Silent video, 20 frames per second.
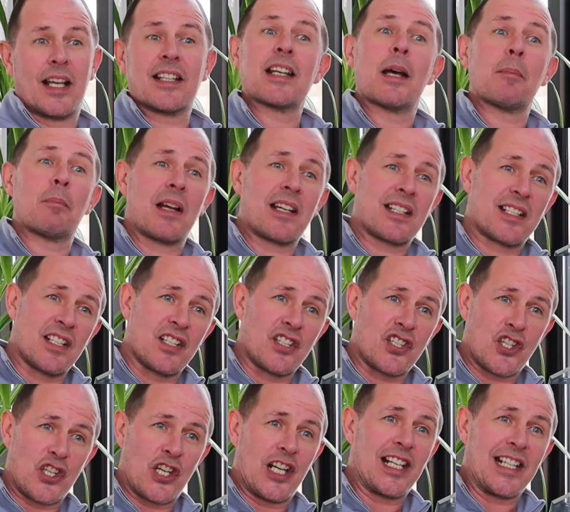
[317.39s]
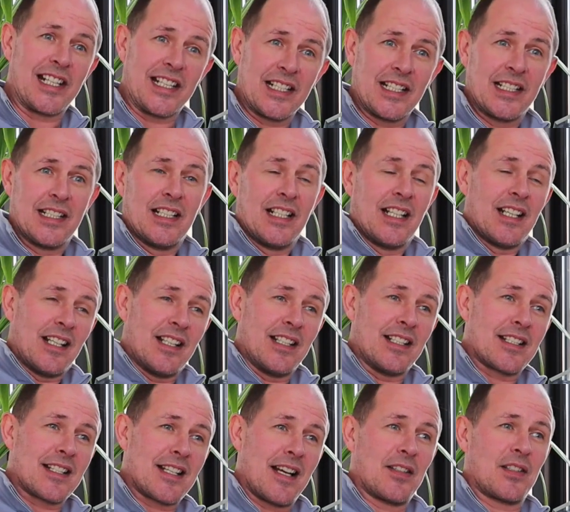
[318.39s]
and they're based in Chile,
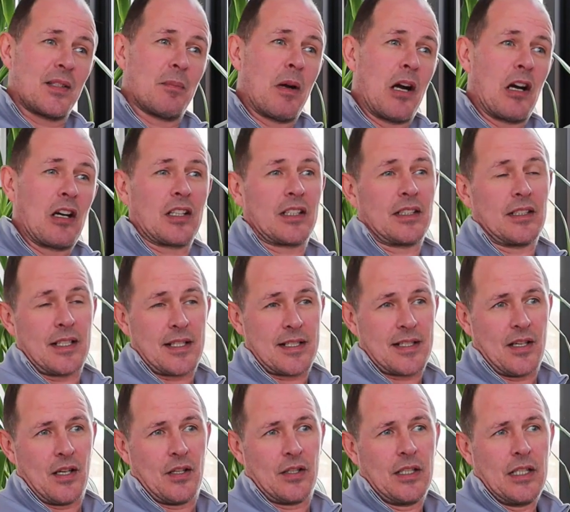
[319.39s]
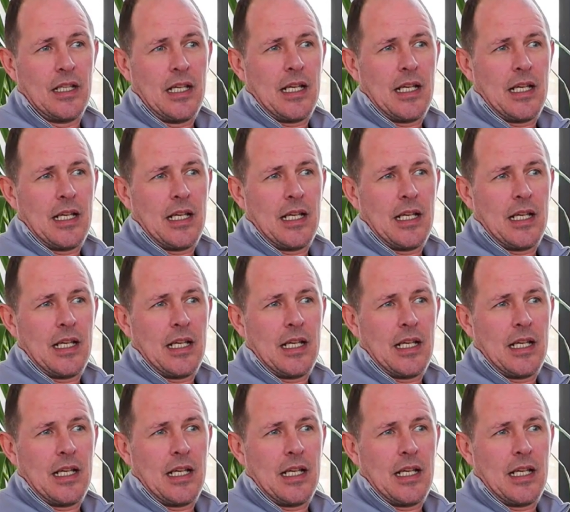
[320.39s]
in South America. So